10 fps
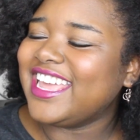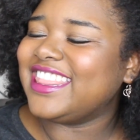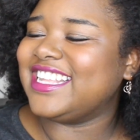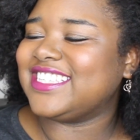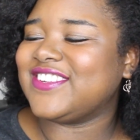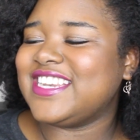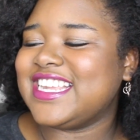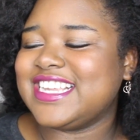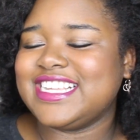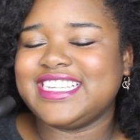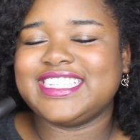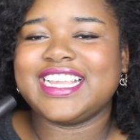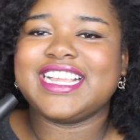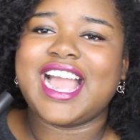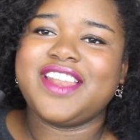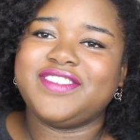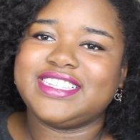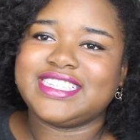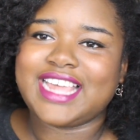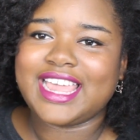This one is kind of a
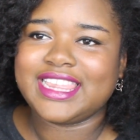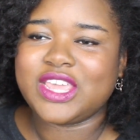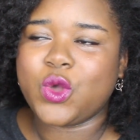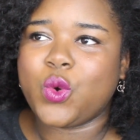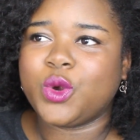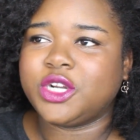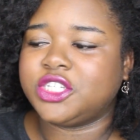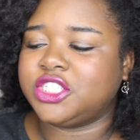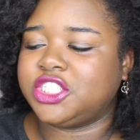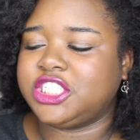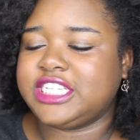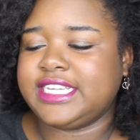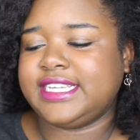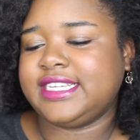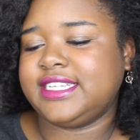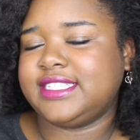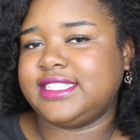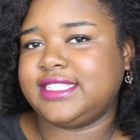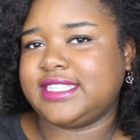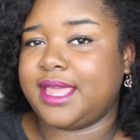slightly orangey
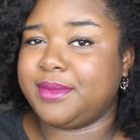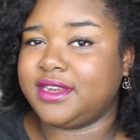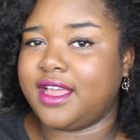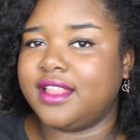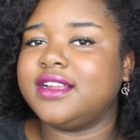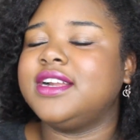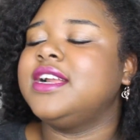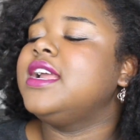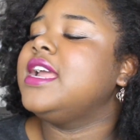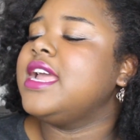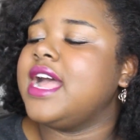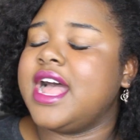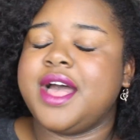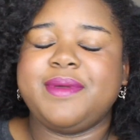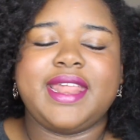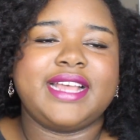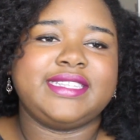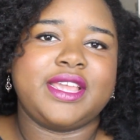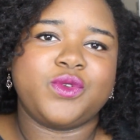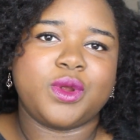salmon color. It has
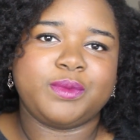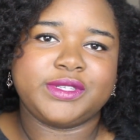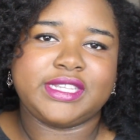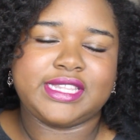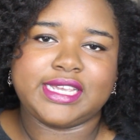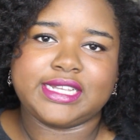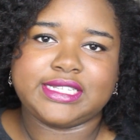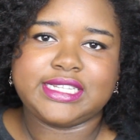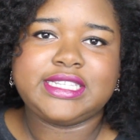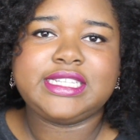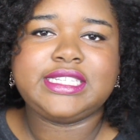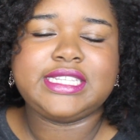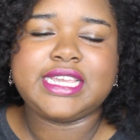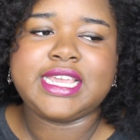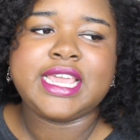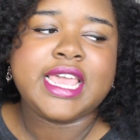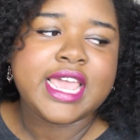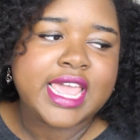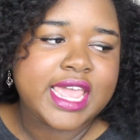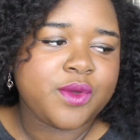a normal to thick consistency.
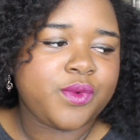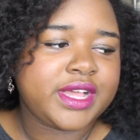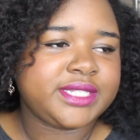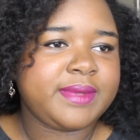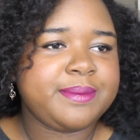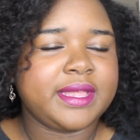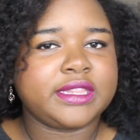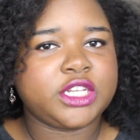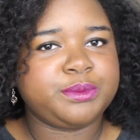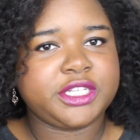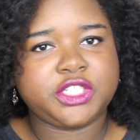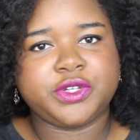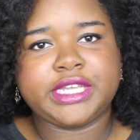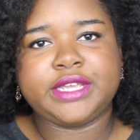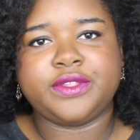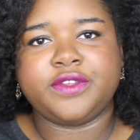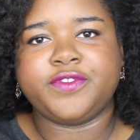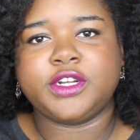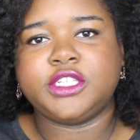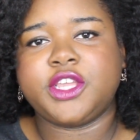It was maybe a little bit streaky on the
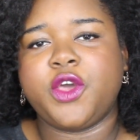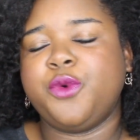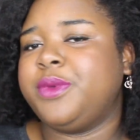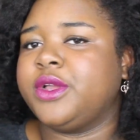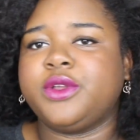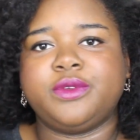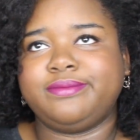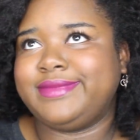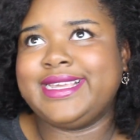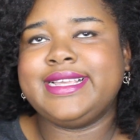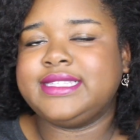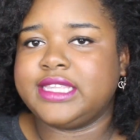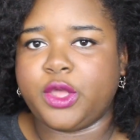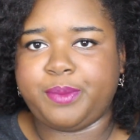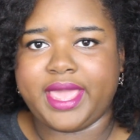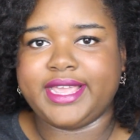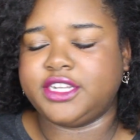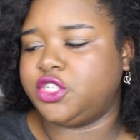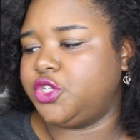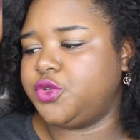first coat, but easily opaque
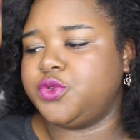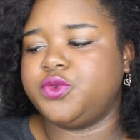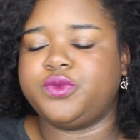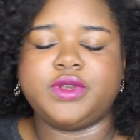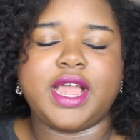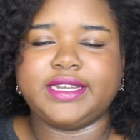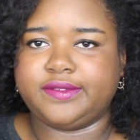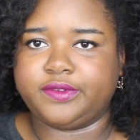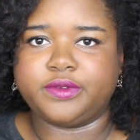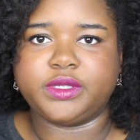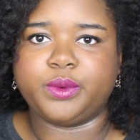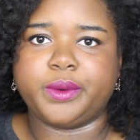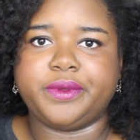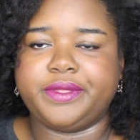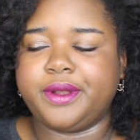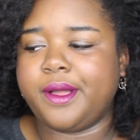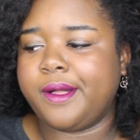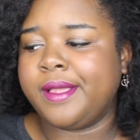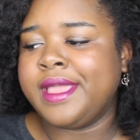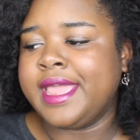in 2, not difficult to work with at
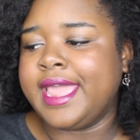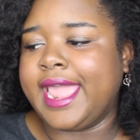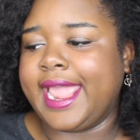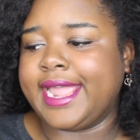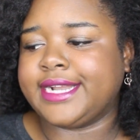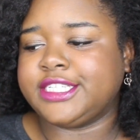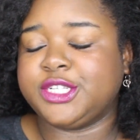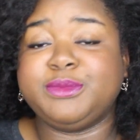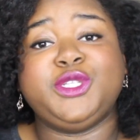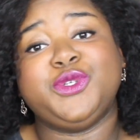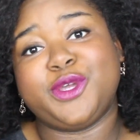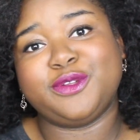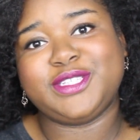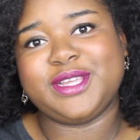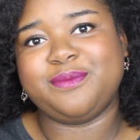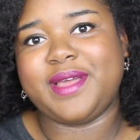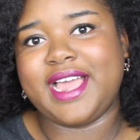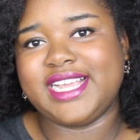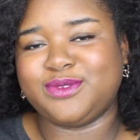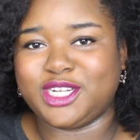all. And it took me 2 coats in
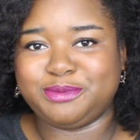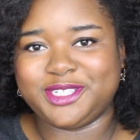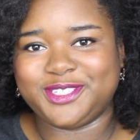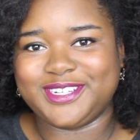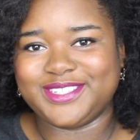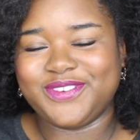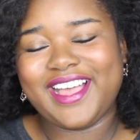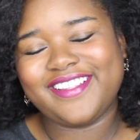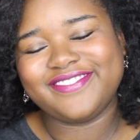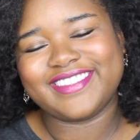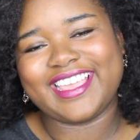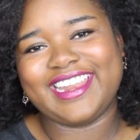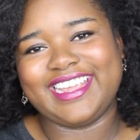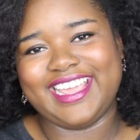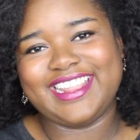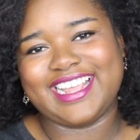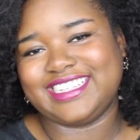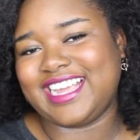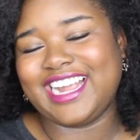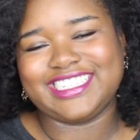my swatch picture as well. And again,
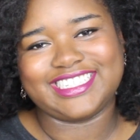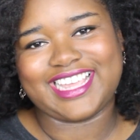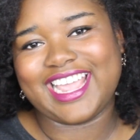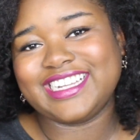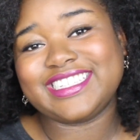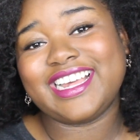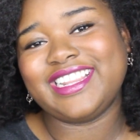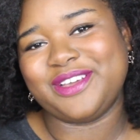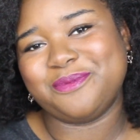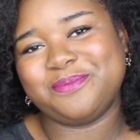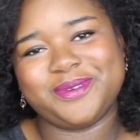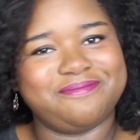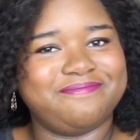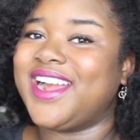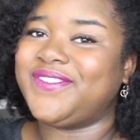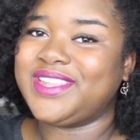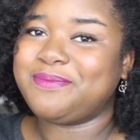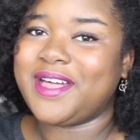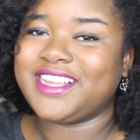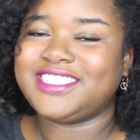that's I Just Cant-aloupe. Our
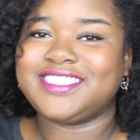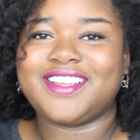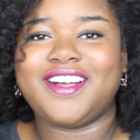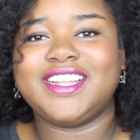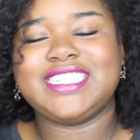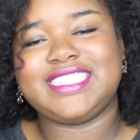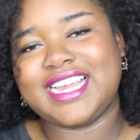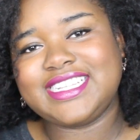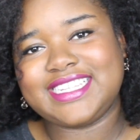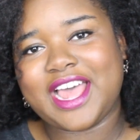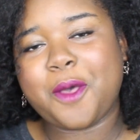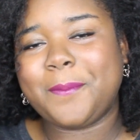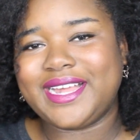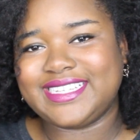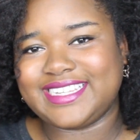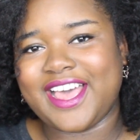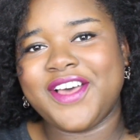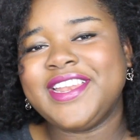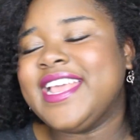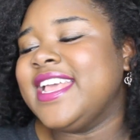fifth polish is called Buns Out, Buns
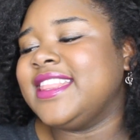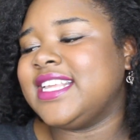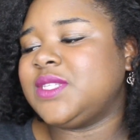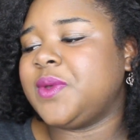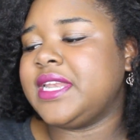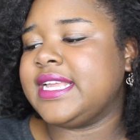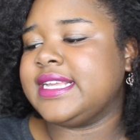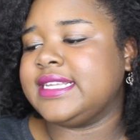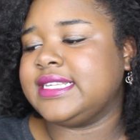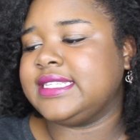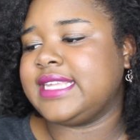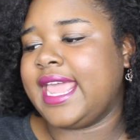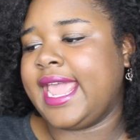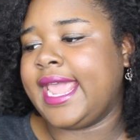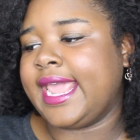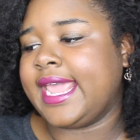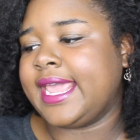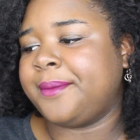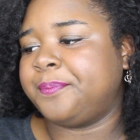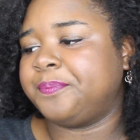Out. This one is
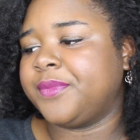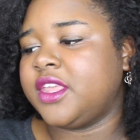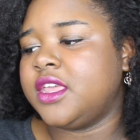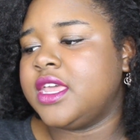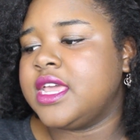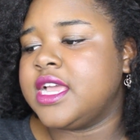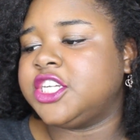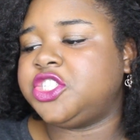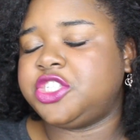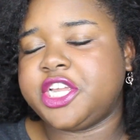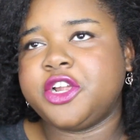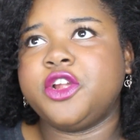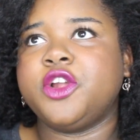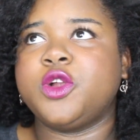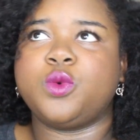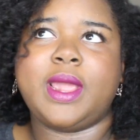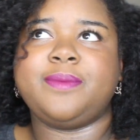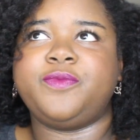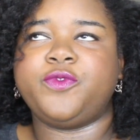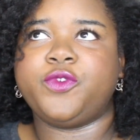a sheer
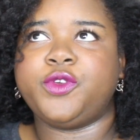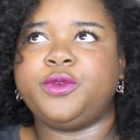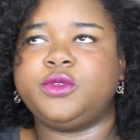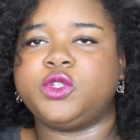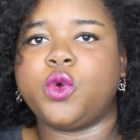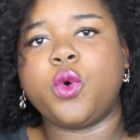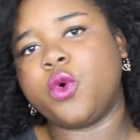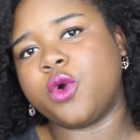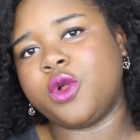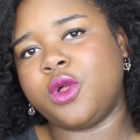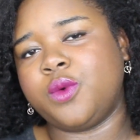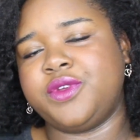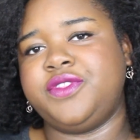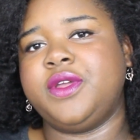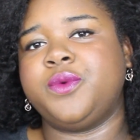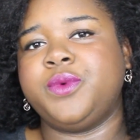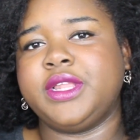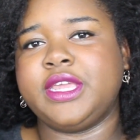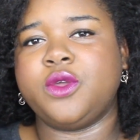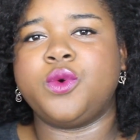grapefruit coral with a really